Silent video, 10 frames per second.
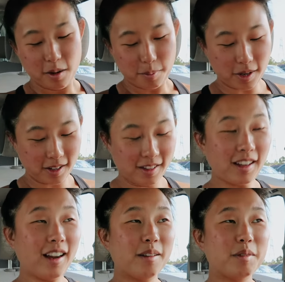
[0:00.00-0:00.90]
but
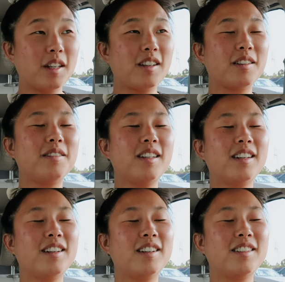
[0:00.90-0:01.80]
yeah i'm like oh my
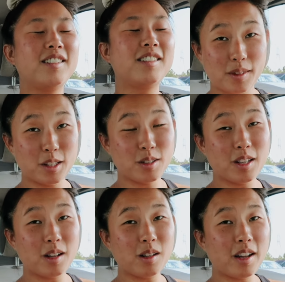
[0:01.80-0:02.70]
gosh there's
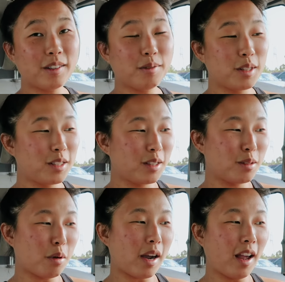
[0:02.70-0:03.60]
a lot of
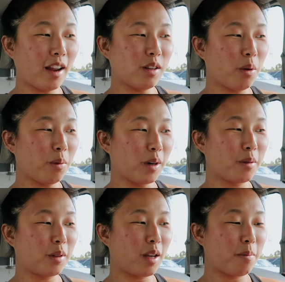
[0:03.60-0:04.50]
reasons why i don't work
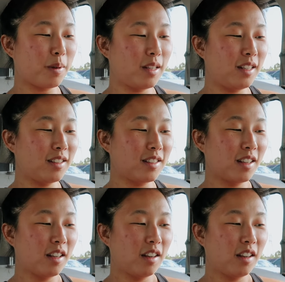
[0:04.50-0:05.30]
with companies